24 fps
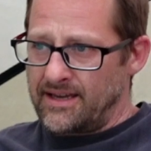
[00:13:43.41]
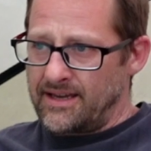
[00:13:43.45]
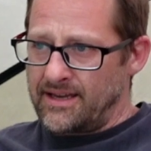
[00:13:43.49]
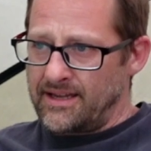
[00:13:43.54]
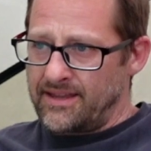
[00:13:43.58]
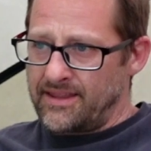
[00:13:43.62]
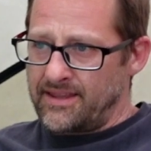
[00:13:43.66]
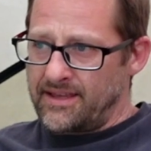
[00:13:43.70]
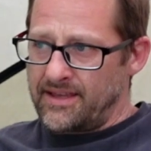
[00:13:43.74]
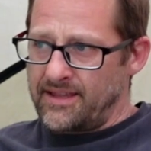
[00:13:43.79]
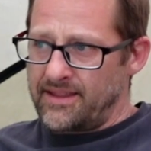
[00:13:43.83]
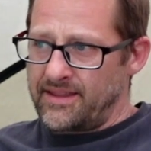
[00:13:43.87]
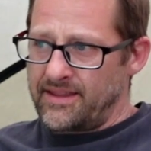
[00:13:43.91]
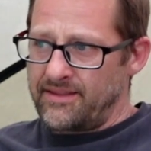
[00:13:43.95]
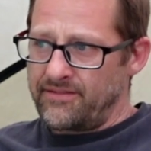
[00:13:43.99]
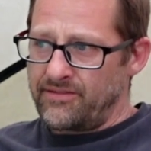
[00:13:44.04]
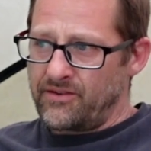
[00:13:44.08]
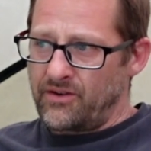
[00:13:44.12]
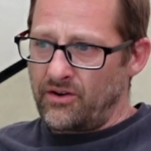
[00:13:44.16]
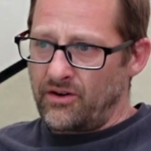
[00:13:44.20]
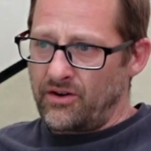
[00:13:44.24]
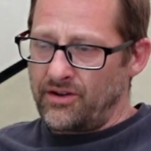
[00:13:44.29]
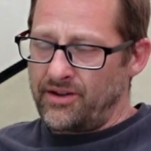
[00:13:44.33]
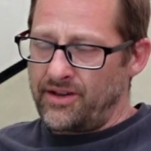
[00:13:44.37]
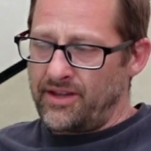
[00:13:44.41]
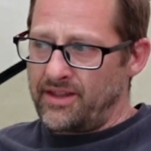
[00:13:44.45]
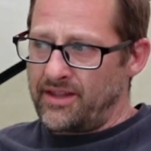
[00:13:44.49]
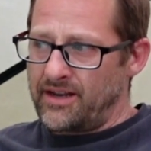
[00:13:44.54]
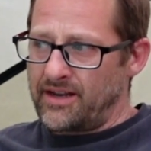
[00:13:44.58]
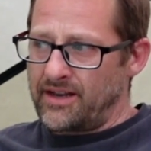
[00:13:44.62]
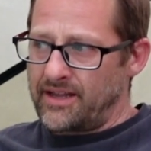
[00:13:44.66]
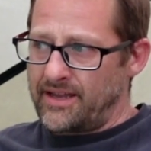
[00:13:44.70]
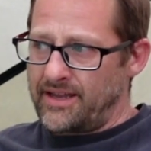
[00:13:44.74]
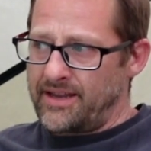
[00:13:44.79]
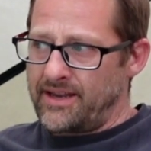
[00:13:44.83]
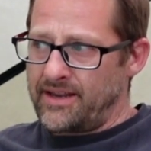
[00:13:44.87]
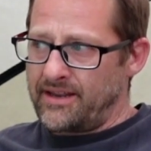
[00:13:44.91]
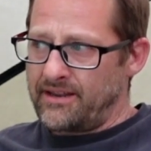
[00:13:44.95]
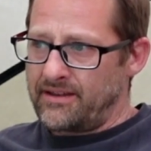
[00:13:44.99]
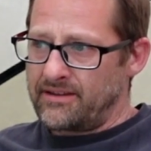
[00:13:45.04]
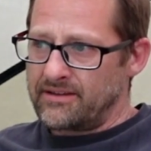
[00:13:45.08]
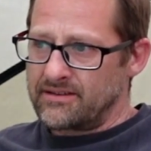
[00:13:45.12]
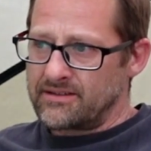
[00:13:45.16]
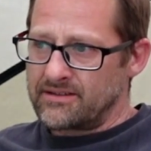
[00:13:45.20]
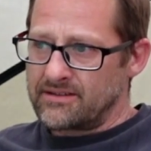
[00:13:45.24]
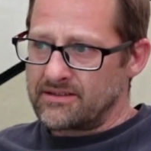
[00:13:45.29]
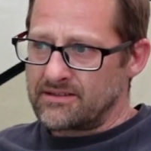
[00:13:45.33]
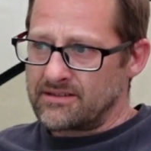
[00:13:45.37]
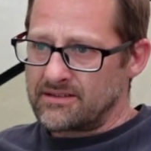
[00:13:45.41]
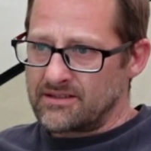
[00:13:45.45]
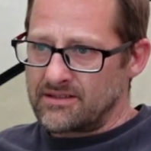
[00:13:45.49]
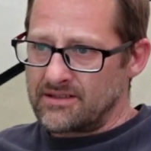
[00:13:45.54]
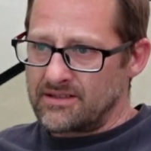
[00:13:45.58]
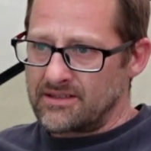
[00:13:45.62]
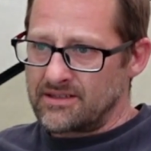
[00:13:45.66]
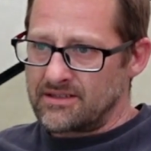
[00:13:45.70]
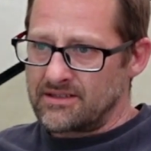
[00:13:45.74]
And then they've got another lake, it's